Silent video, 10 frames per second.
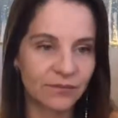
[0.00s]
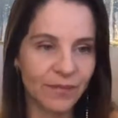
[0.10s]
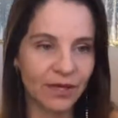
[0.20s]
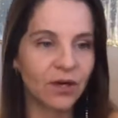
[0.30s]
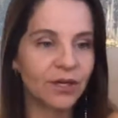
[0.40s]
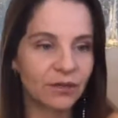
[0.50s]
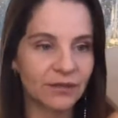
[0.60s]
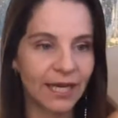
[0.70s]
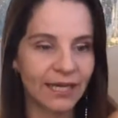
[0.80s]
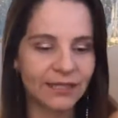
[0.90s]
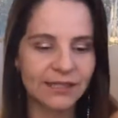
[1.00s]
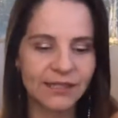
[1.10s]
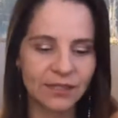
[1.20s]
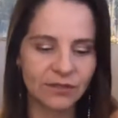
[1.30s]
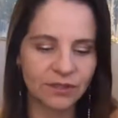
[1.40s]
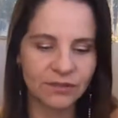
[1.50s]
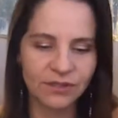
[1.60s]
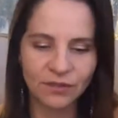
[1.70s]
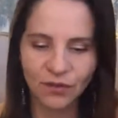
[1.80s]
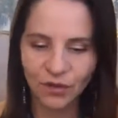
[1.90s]
my Oracle deck, the Sacred
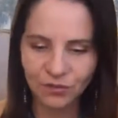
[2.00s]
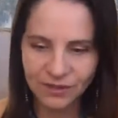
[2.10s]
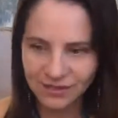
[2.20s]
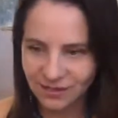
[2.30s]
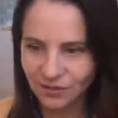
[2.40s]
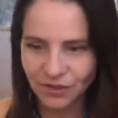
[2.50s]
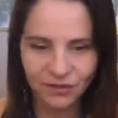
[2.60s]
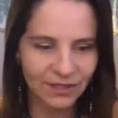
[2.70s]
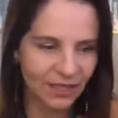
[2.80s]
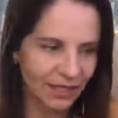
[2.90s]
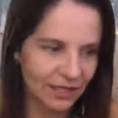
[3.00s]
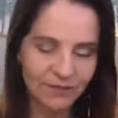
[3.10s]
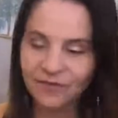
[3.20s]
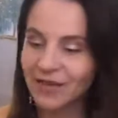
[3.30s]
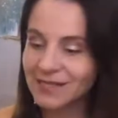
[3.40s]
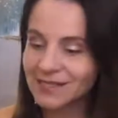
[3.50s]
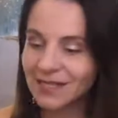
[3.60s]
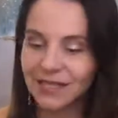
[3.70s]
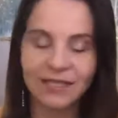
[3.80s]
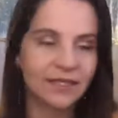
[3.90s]
Crystal Codes, you know that I am
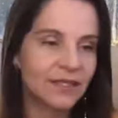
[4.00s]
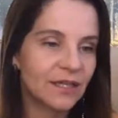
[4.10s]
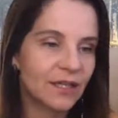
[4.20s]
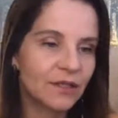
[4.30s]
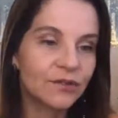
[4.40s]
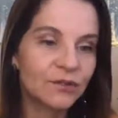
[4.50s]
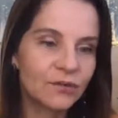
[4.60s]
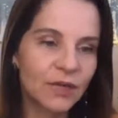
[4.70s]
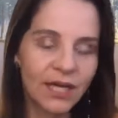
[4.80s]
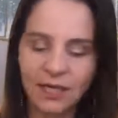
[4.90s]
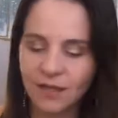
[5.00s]
fascinated through